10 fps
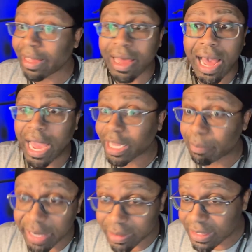I can
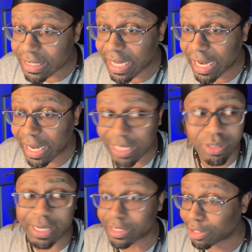barely see at night, so
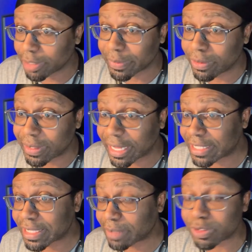I need to hurry up and go and get
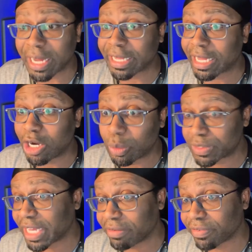to them so I can get home
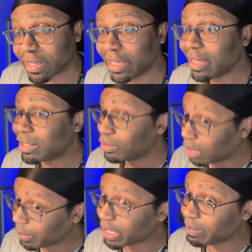safely. You
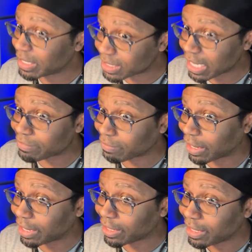want me to be safe,
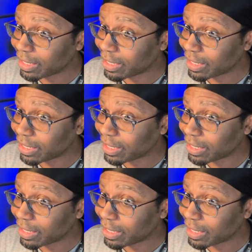right?